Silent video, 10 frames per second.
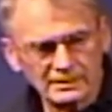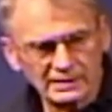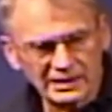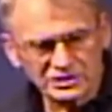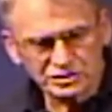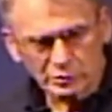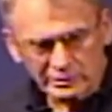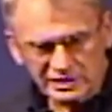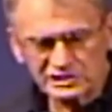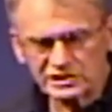And it's so
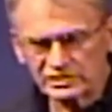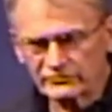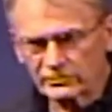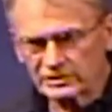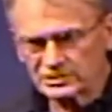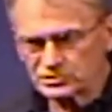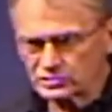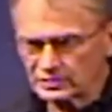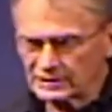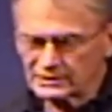easy for us to
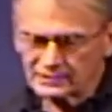get